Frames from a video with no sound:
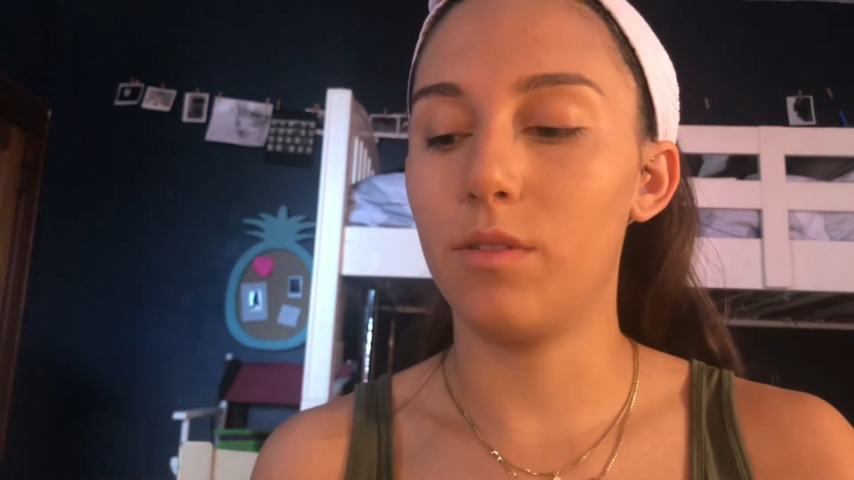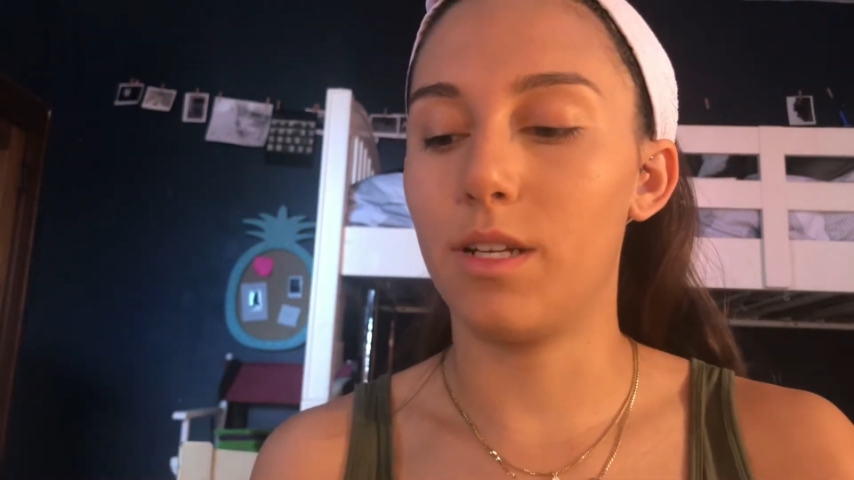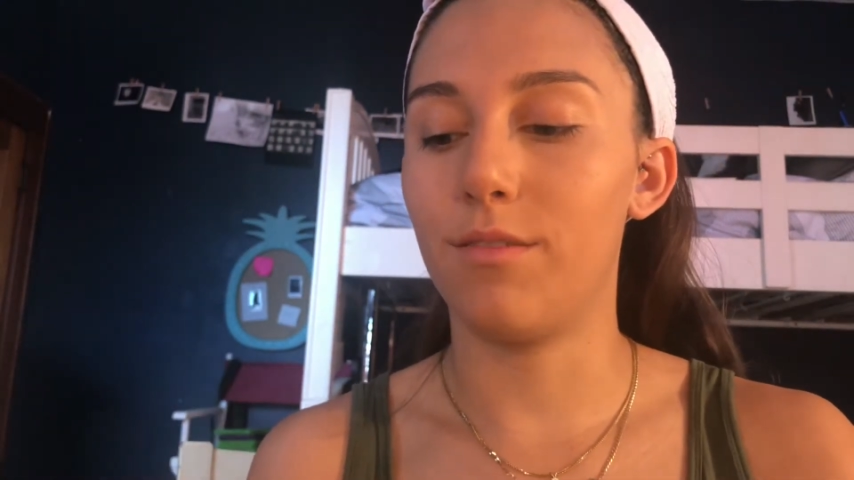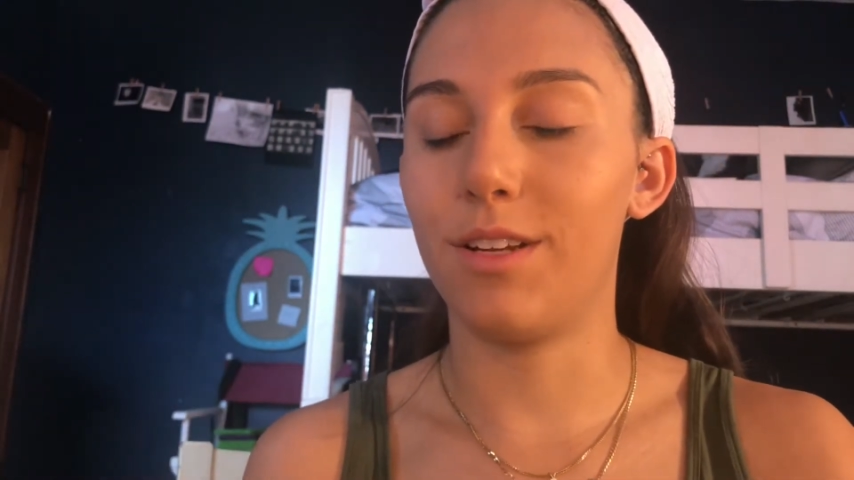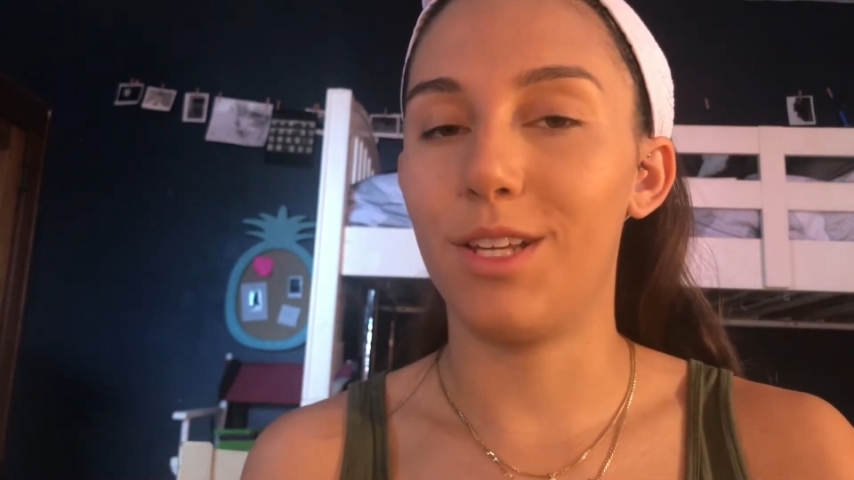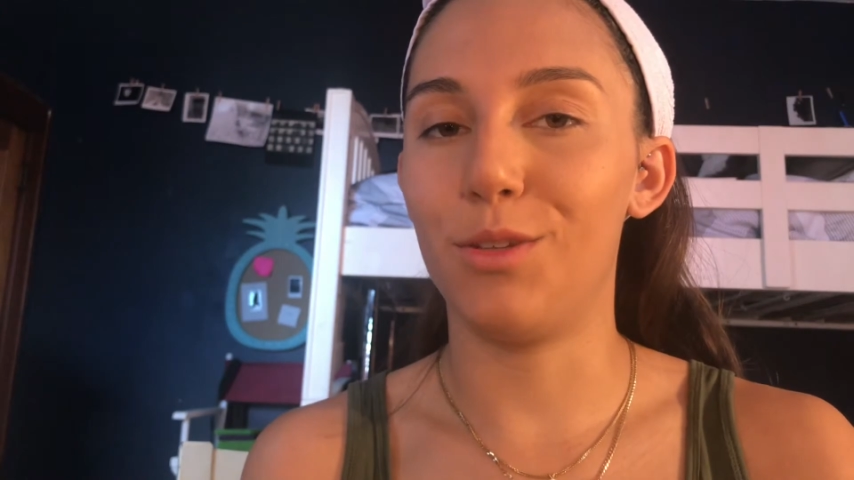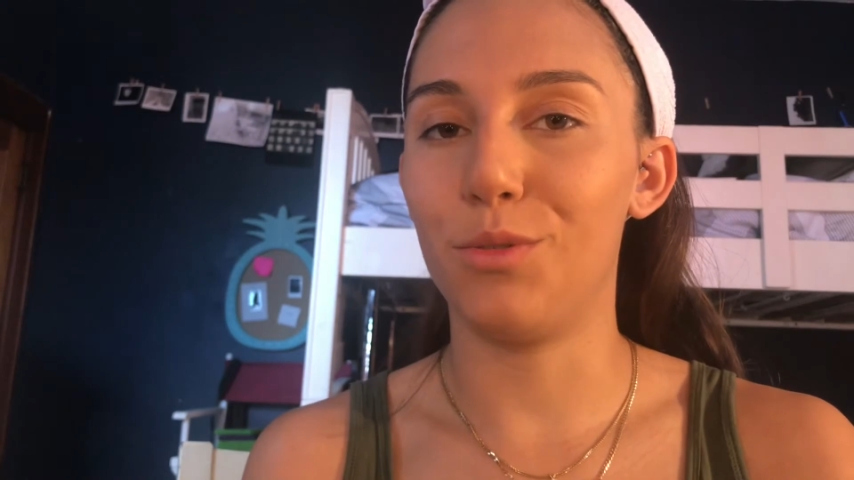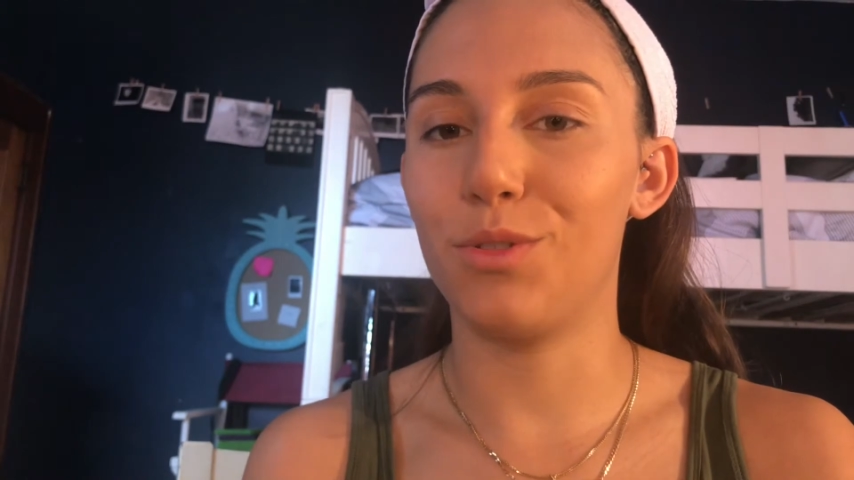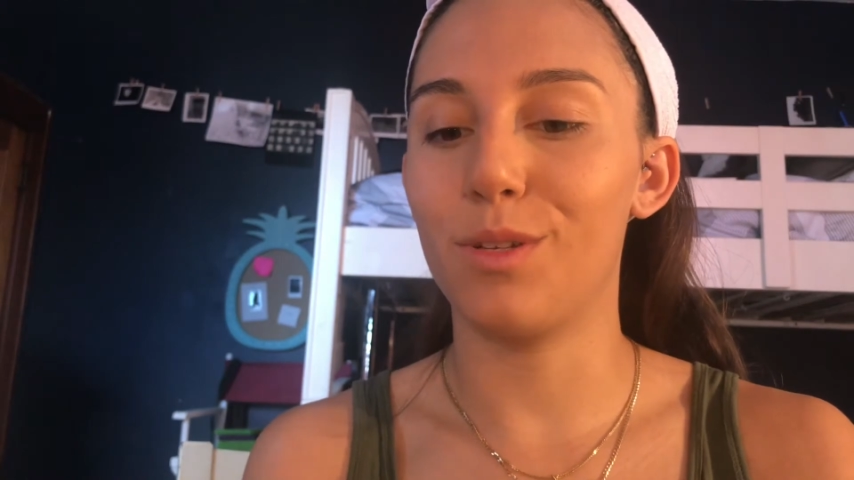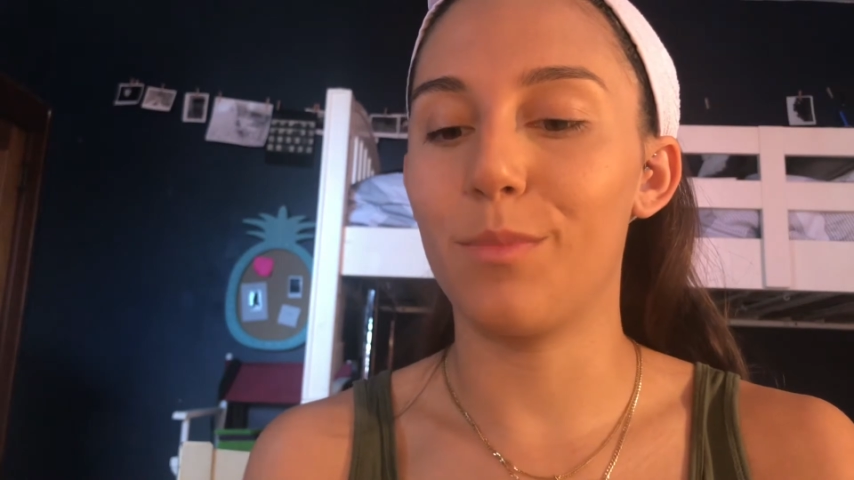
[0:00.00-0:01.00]
and I already
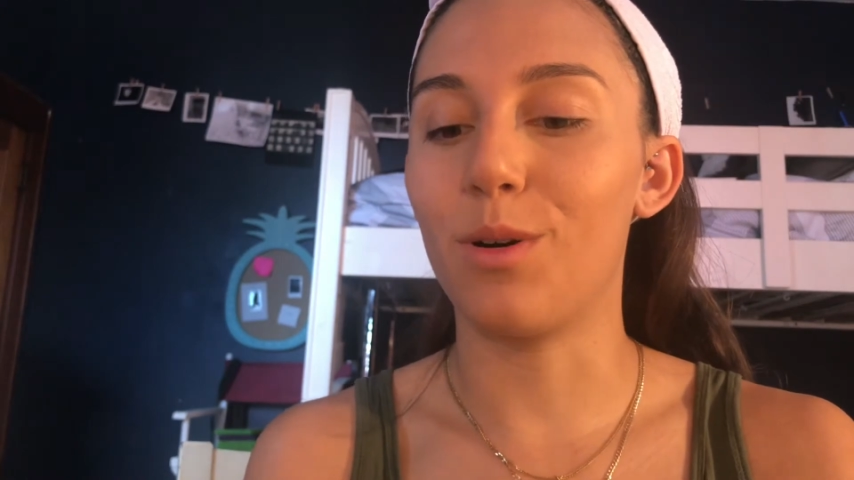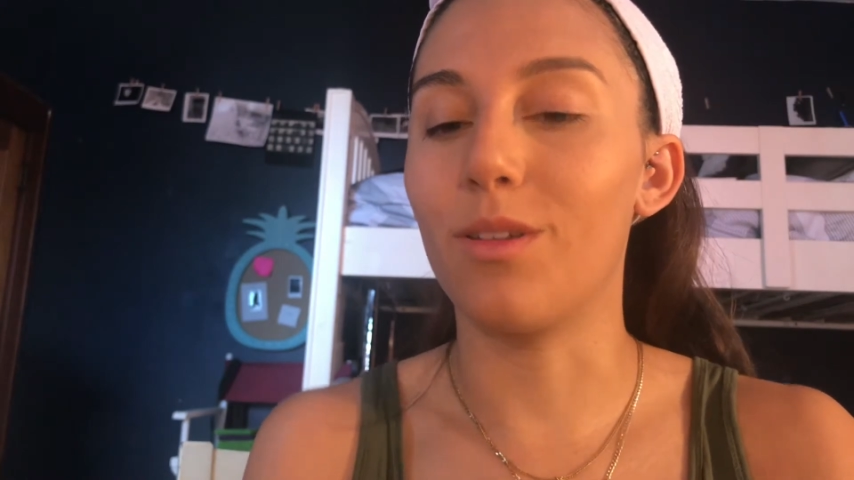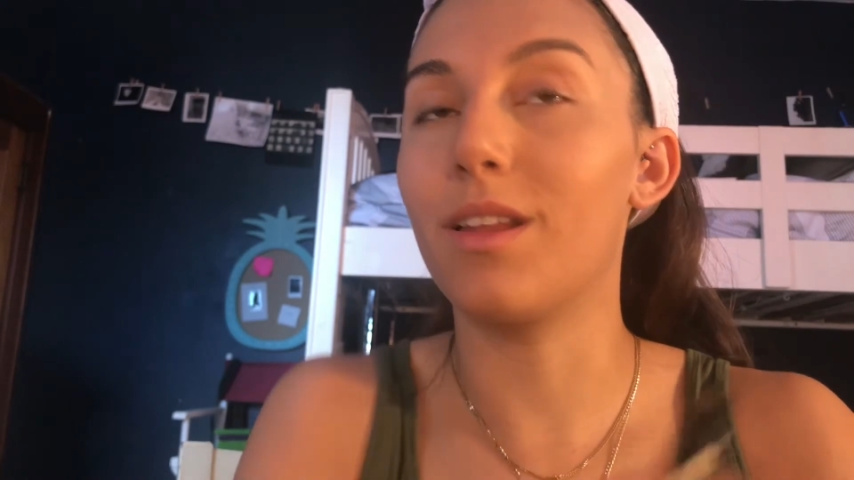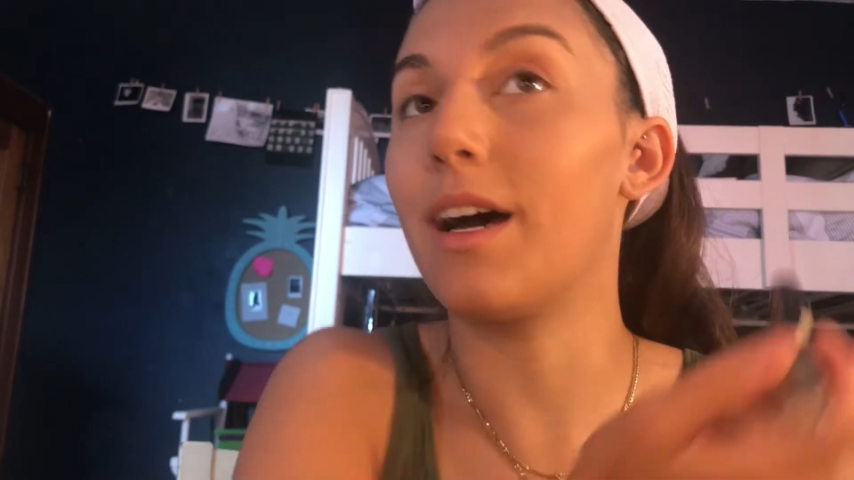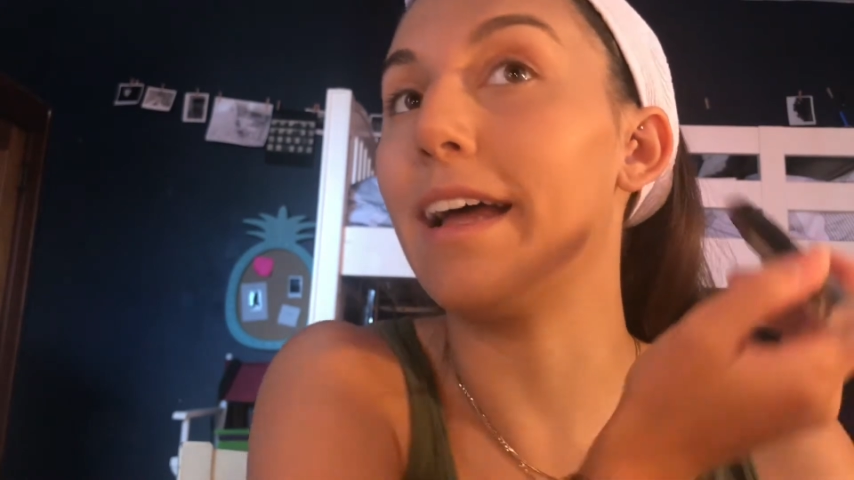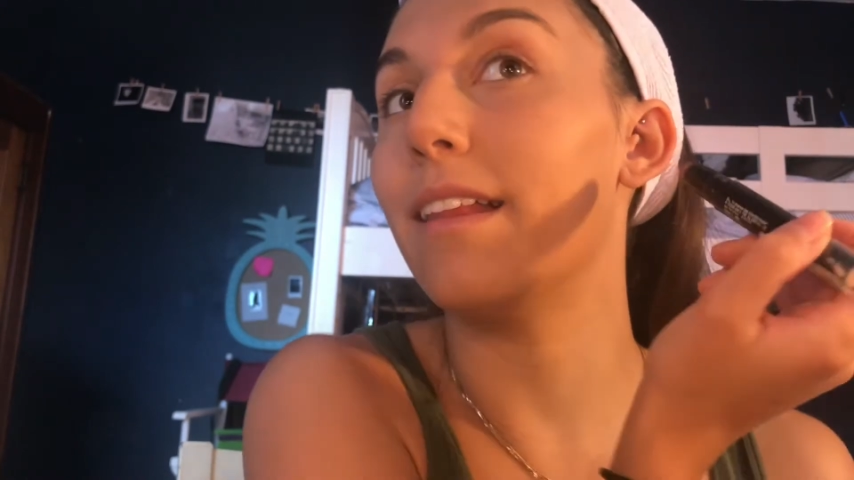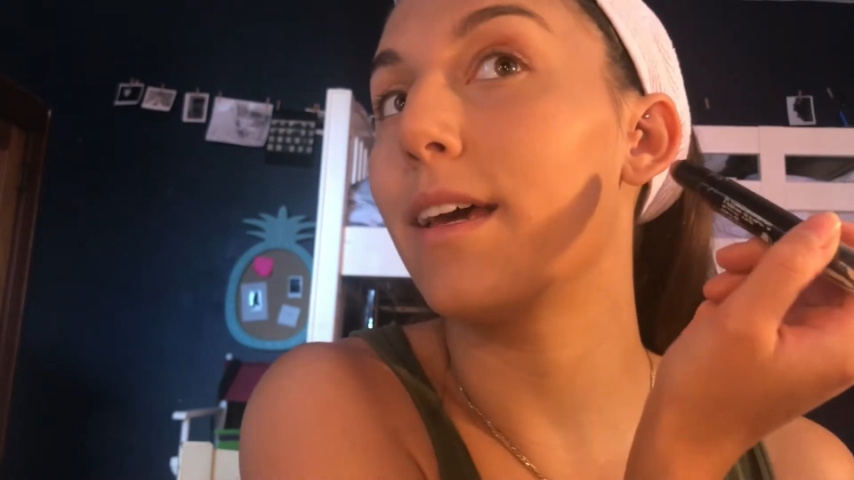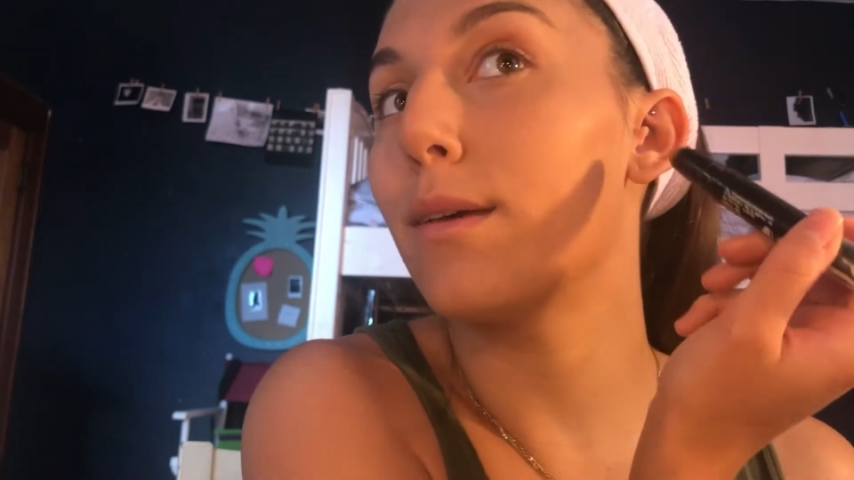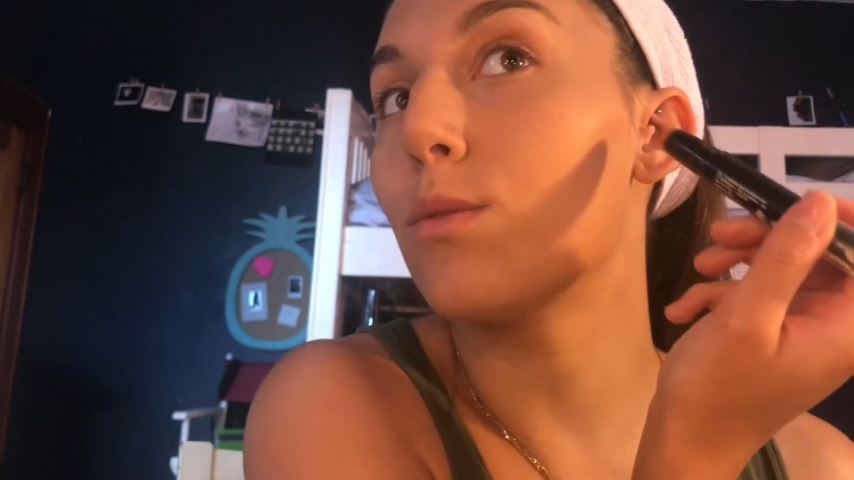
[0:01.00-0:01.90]
used up all the highlight.